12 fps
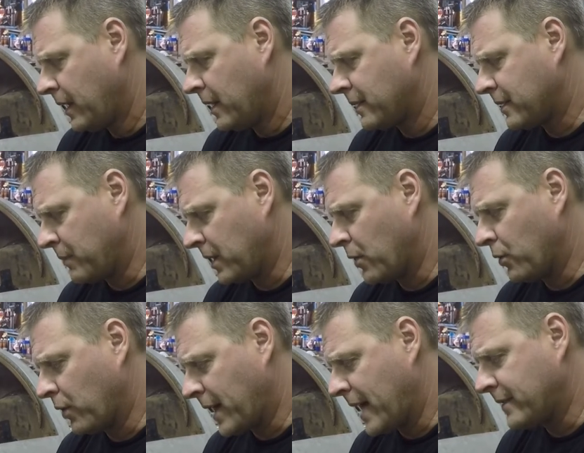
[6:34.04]
some of the local
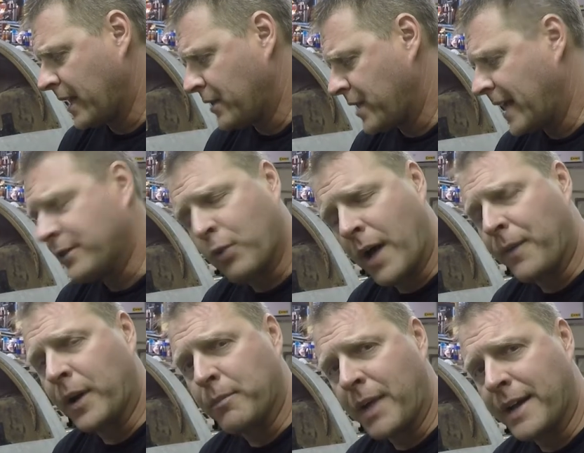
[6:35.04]
guys had a chance to go out there
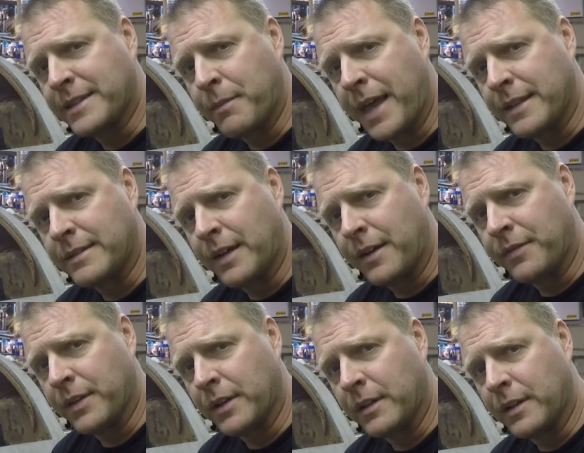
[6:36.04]
and buy some of that stuff
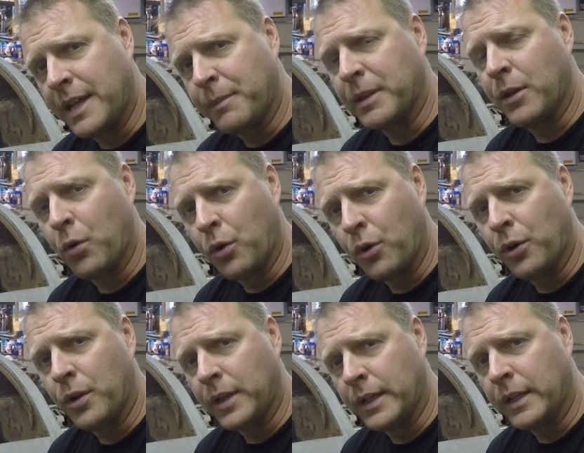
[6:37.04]
and keep it local.
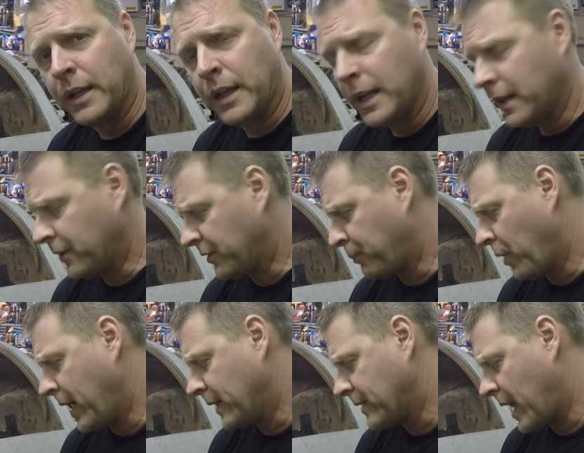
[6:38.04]
And the
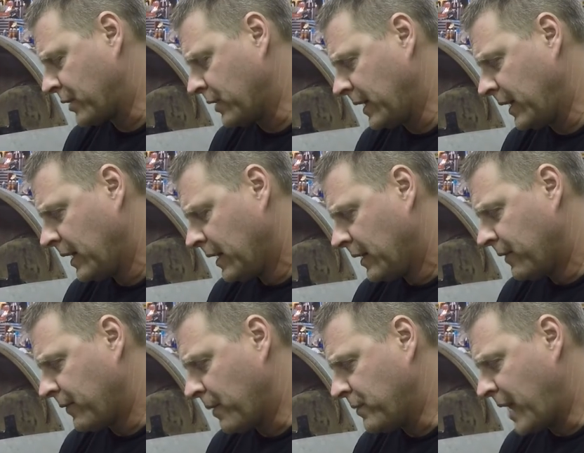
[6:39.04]
spring's actually
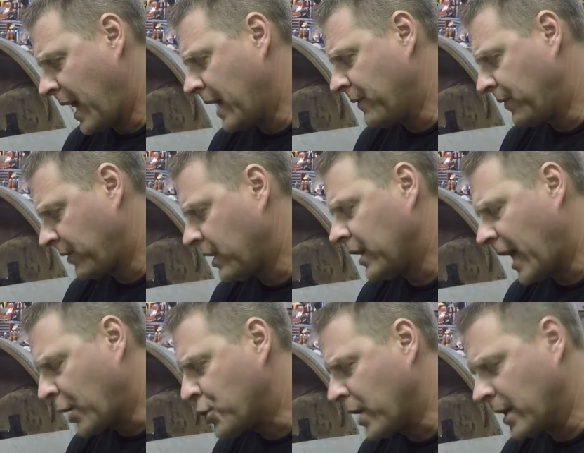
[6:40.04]
from Dave's
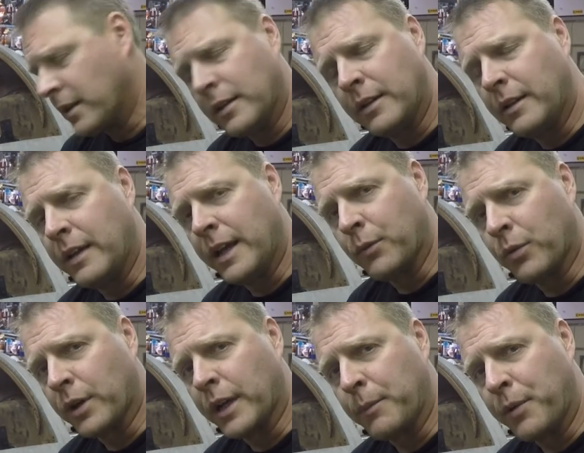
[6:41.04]
collection, and we're
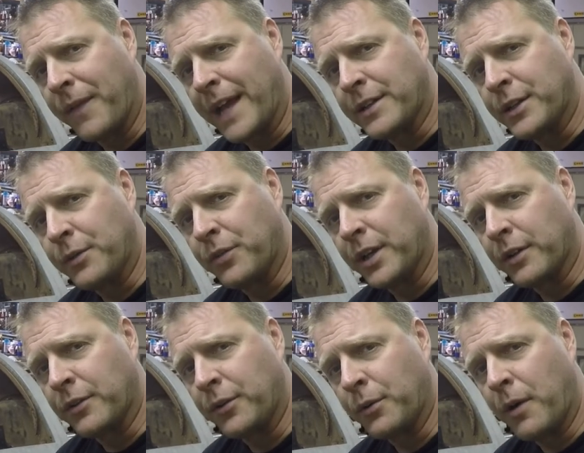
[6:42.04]
going to put that to use here
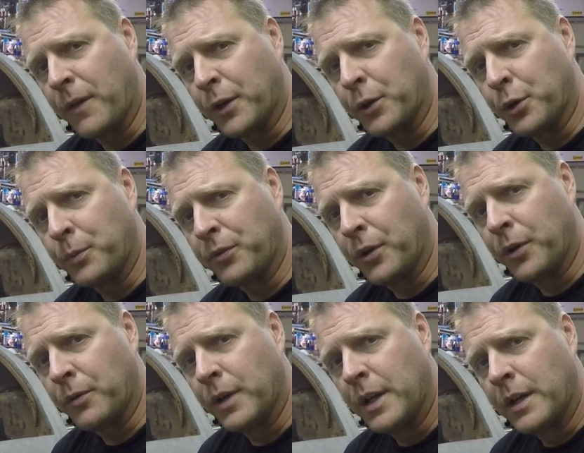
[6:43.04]
too
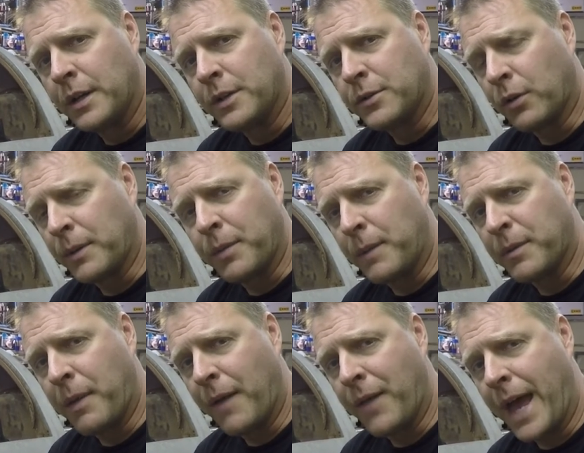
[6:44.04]
So totally pumped
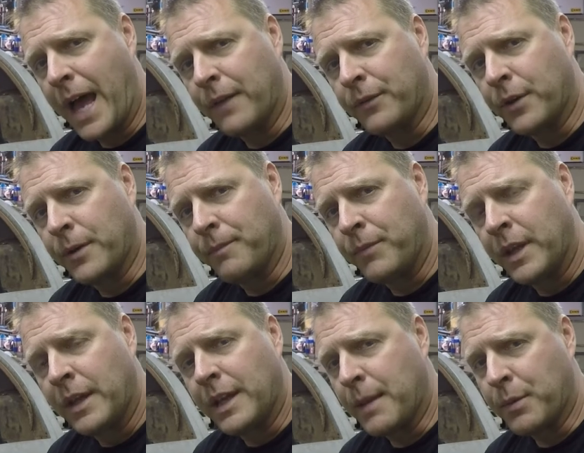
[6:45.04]
about that. So
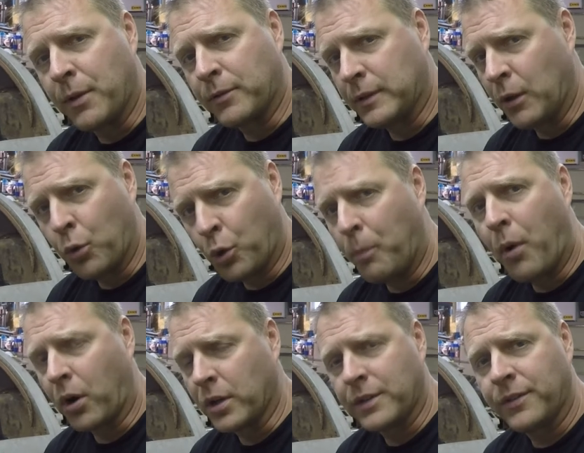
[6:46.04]
keeping those local
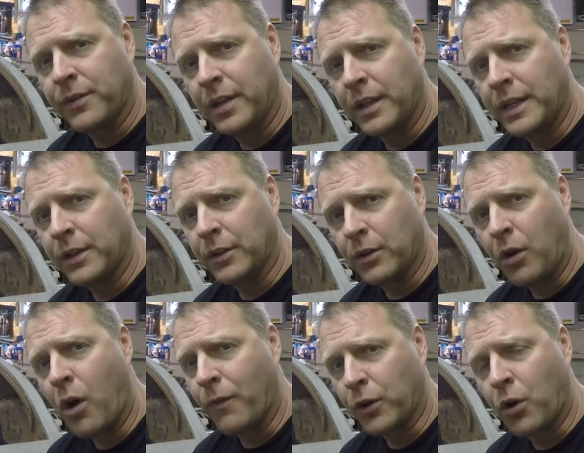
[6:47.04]
parts here
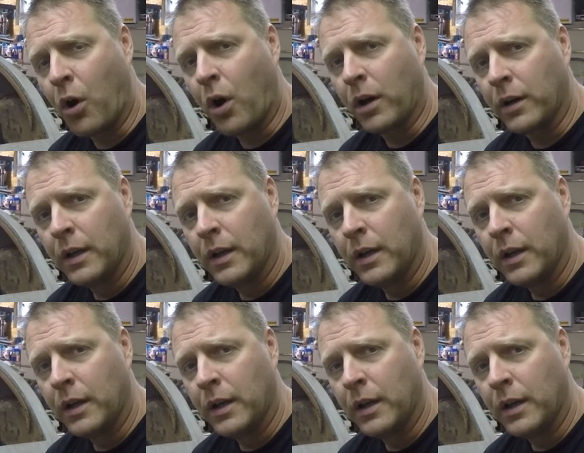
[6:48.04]
on the car